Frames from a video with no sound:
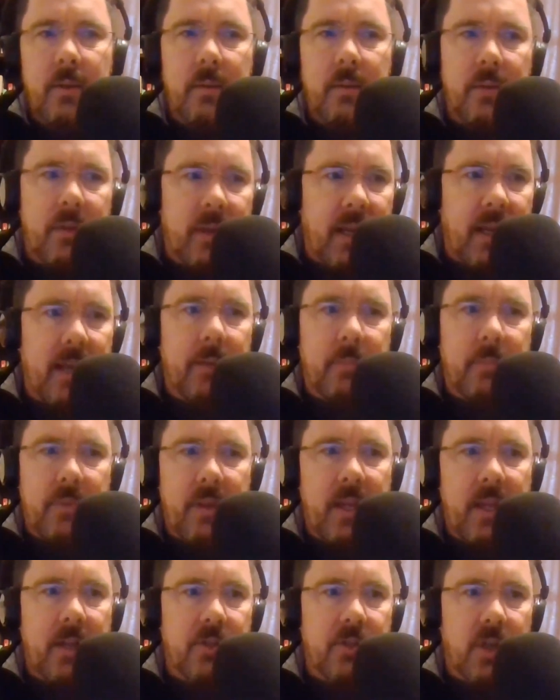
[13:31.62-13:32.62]
The
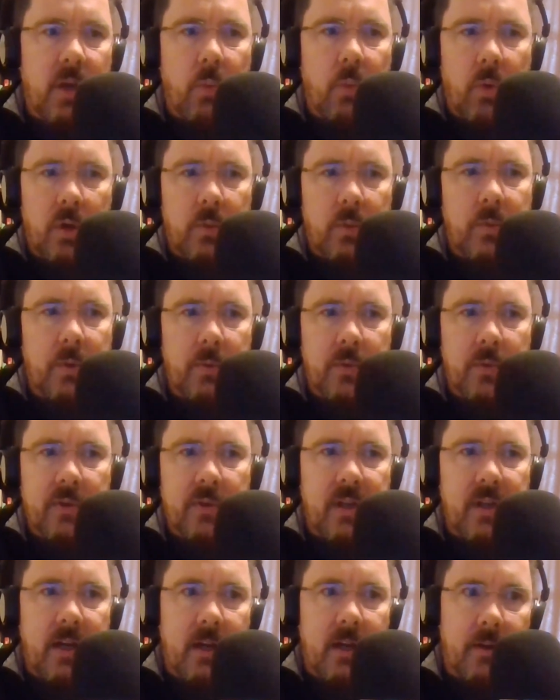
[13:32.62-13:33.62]
agent I worked with
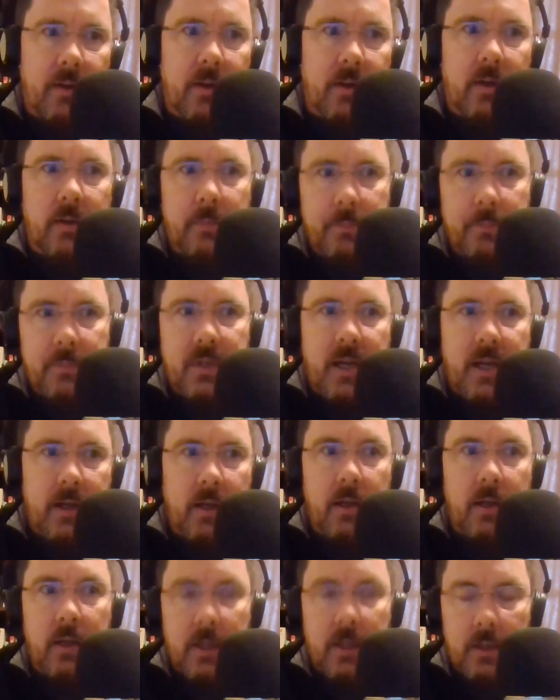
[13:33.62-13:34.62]
was there, and they're kind
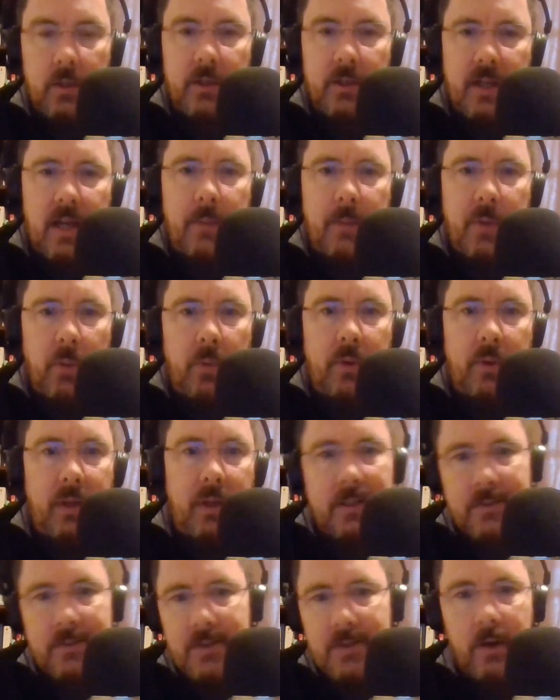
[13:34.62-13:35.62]
of like looking at me with
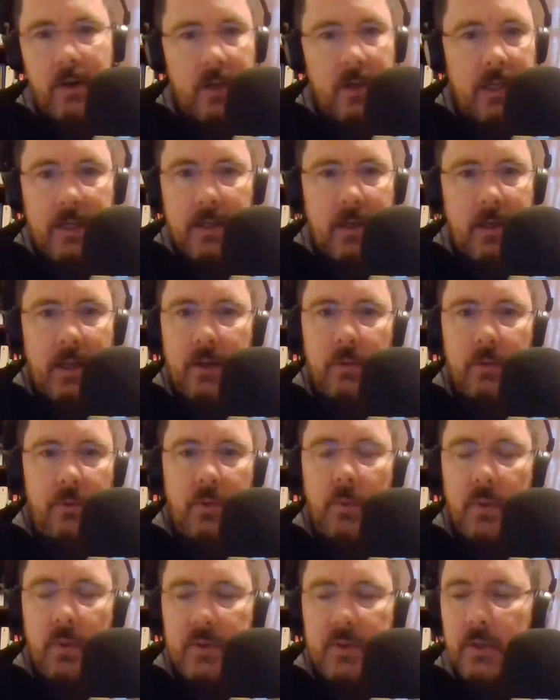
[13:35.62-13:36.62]
like, sorry, and I don't
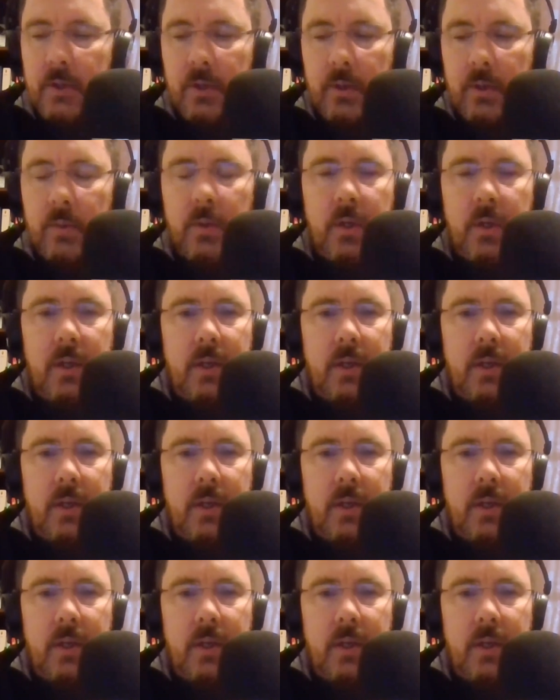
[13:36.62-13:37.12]
know what to do.